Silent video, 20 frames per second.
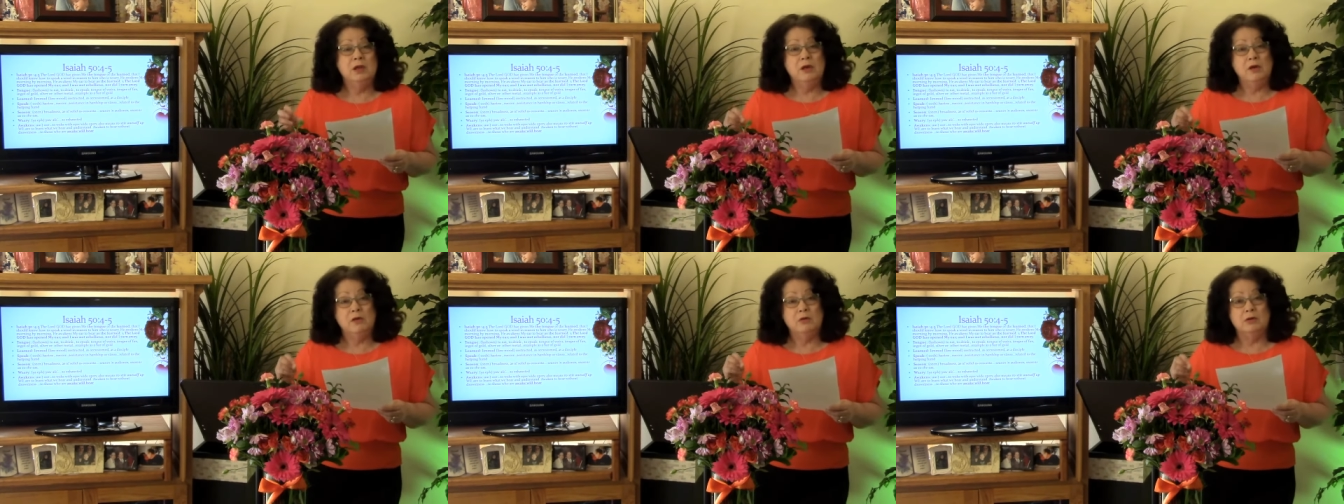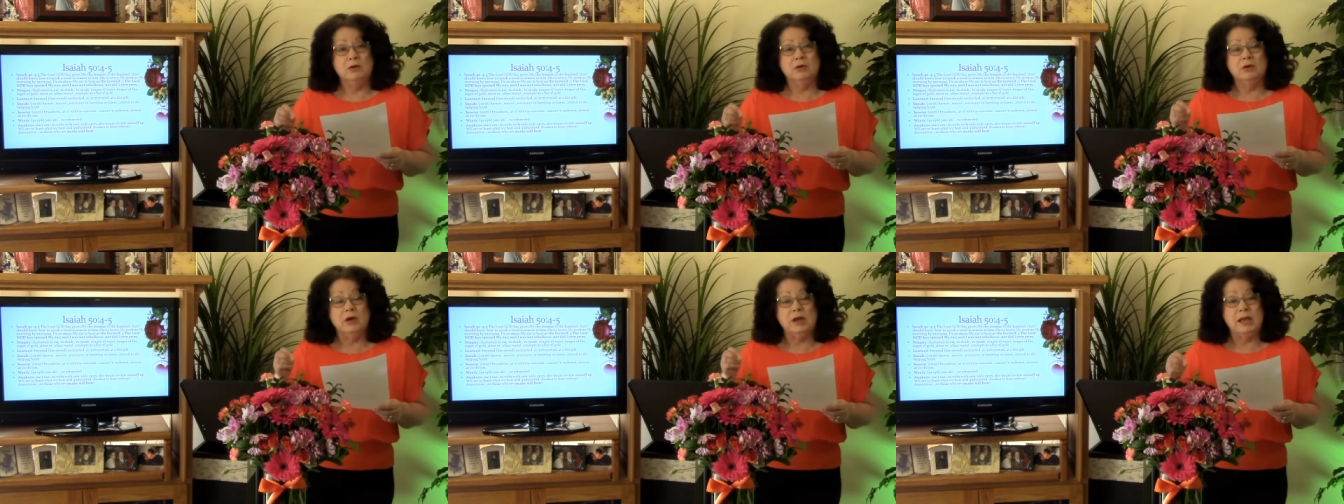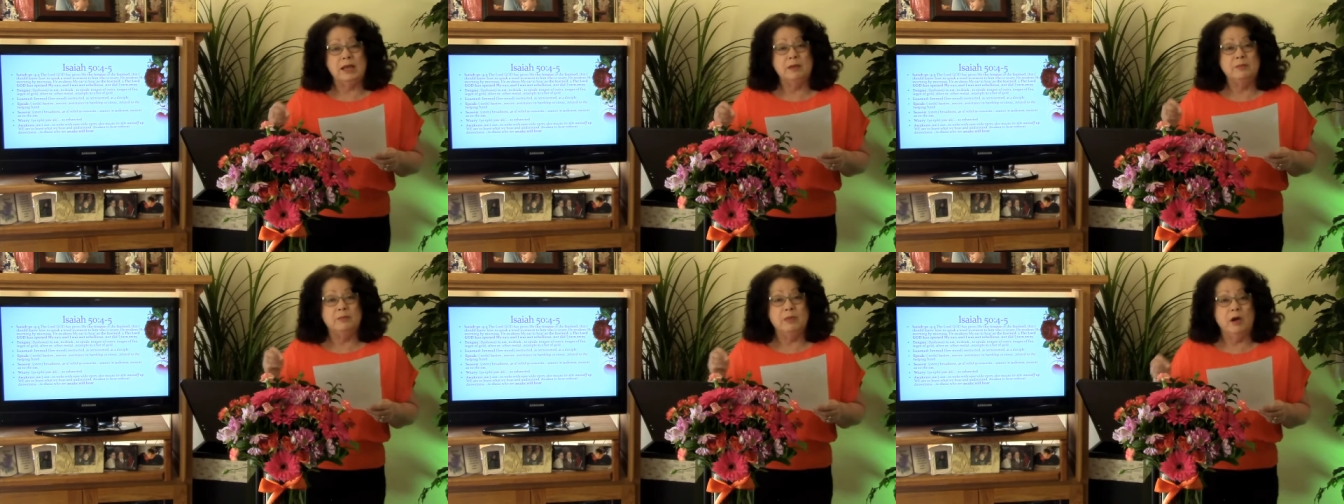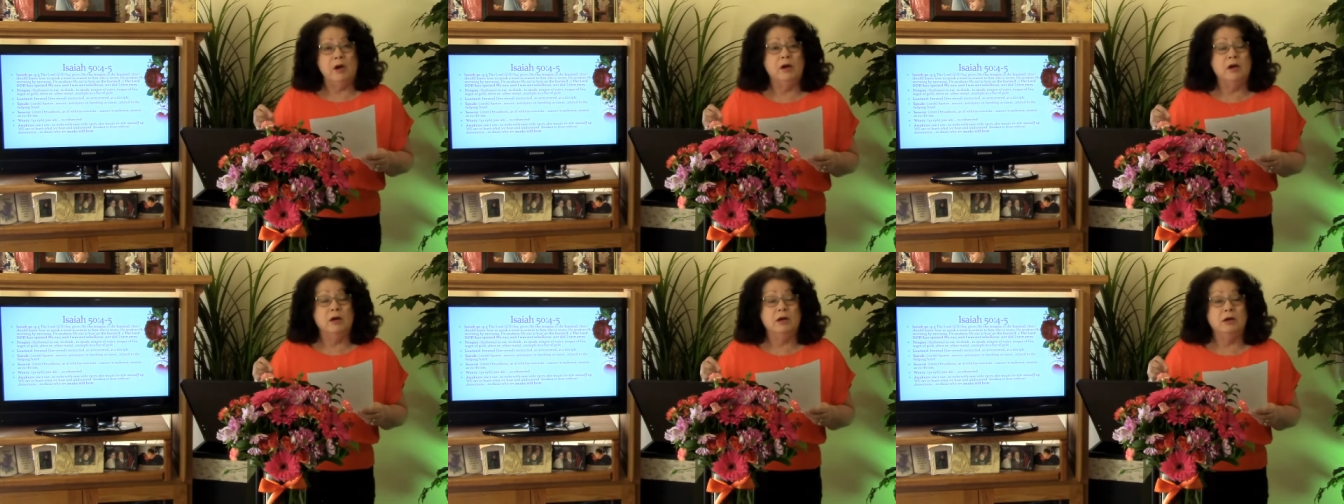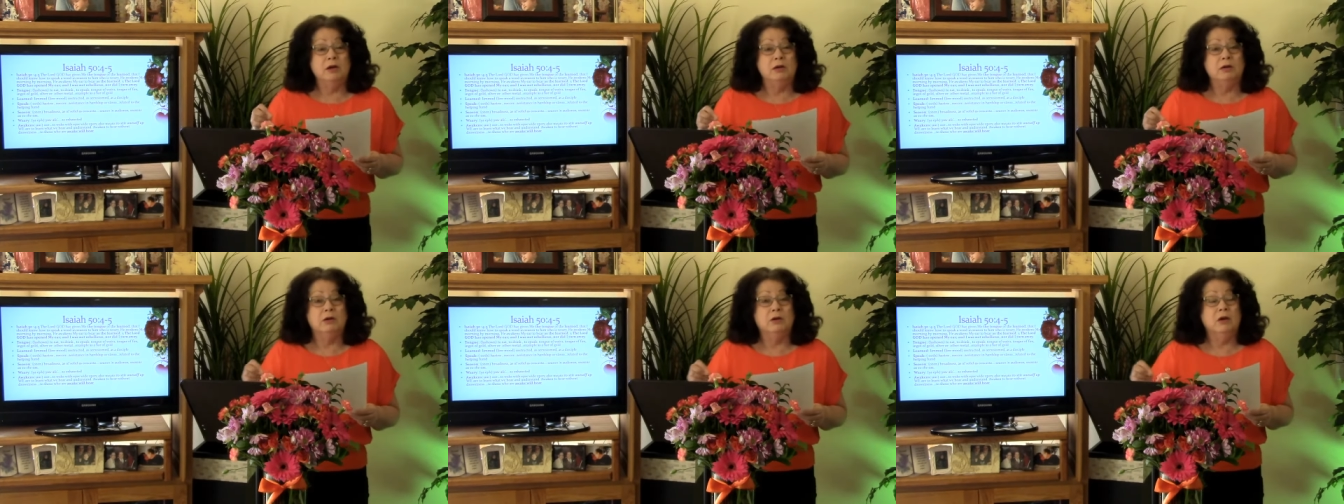or a
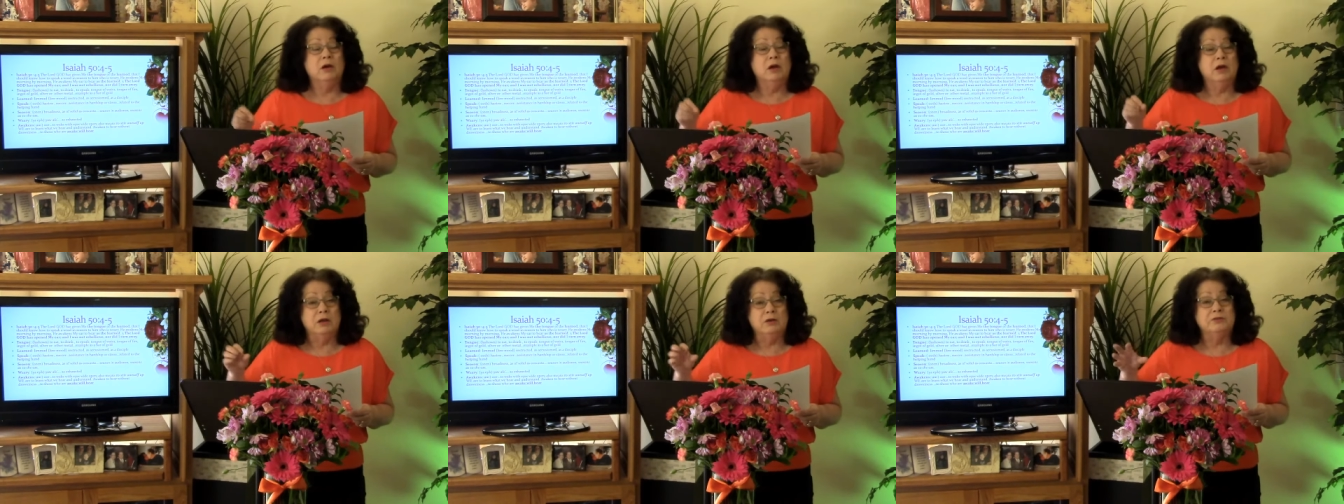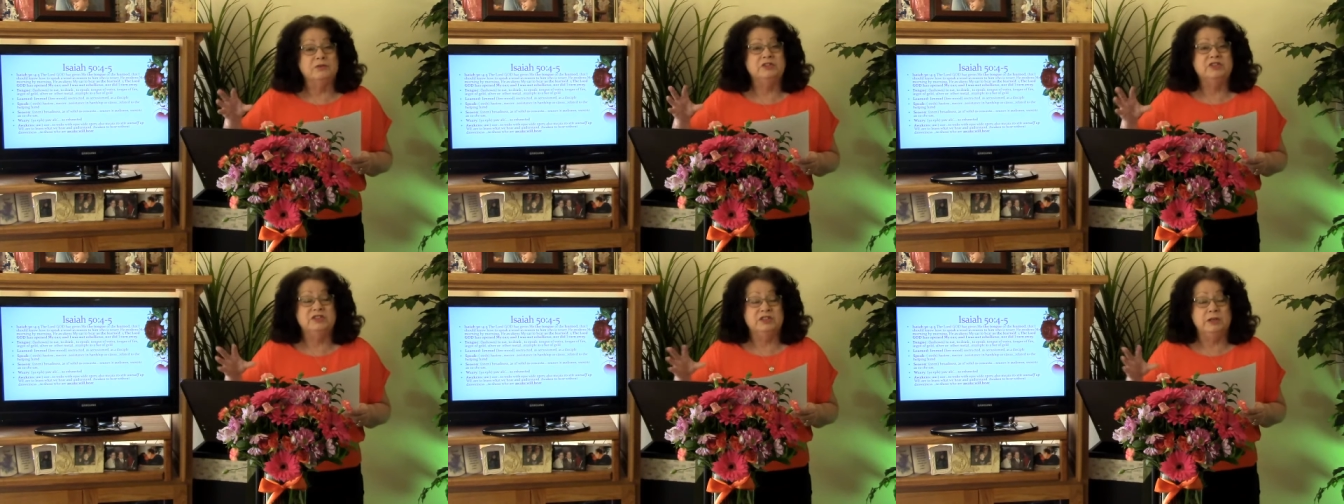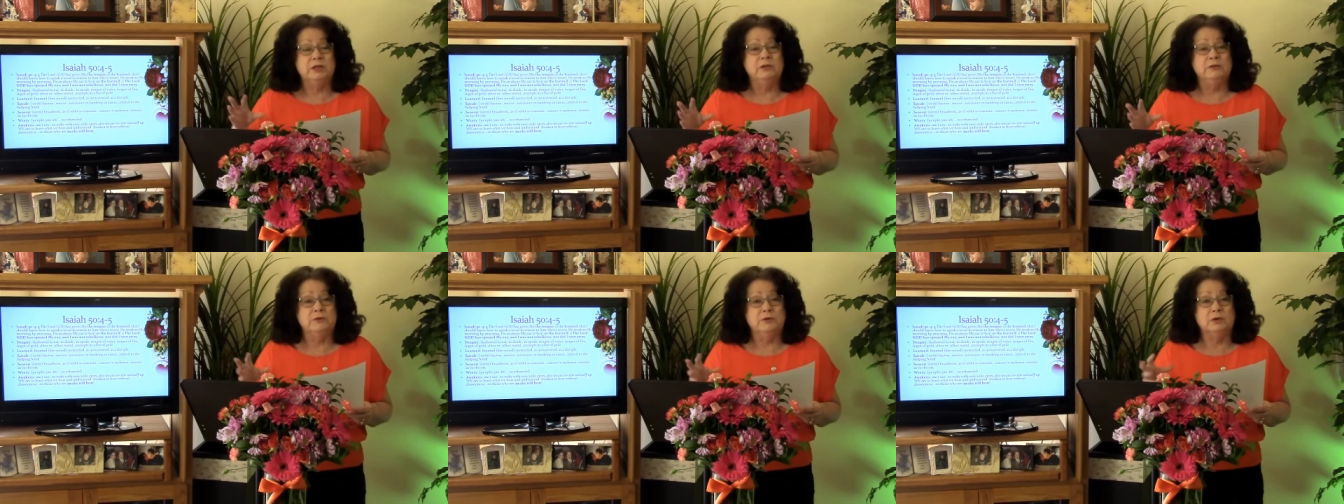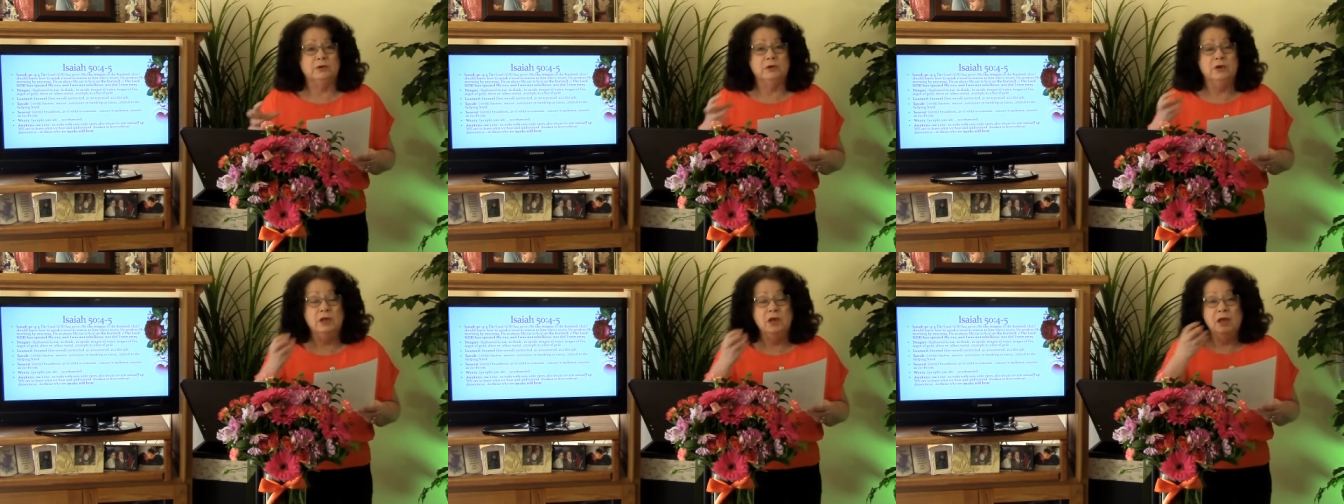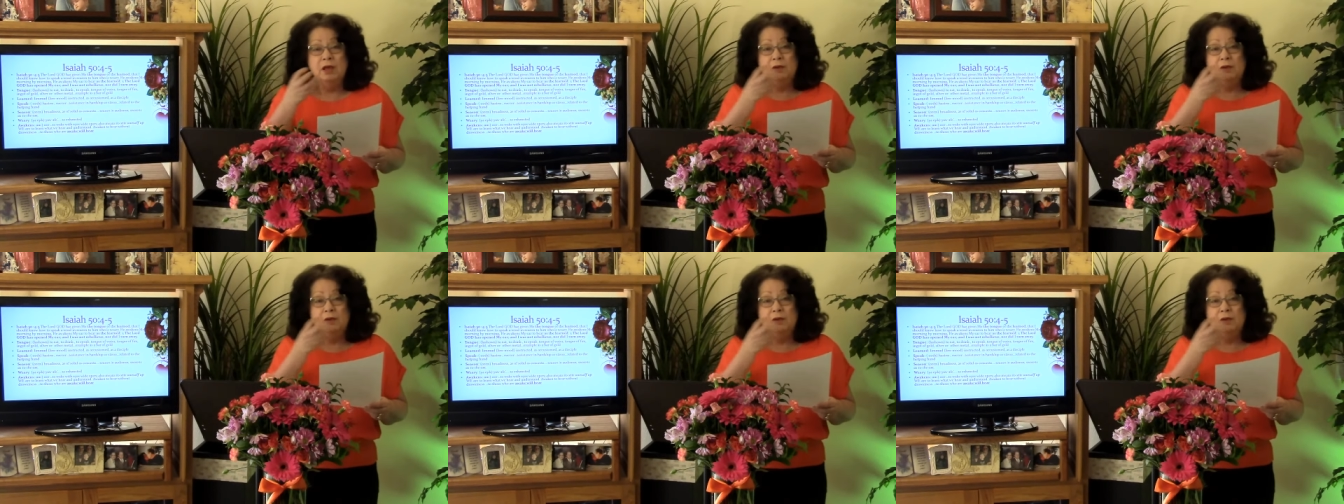bar of silver.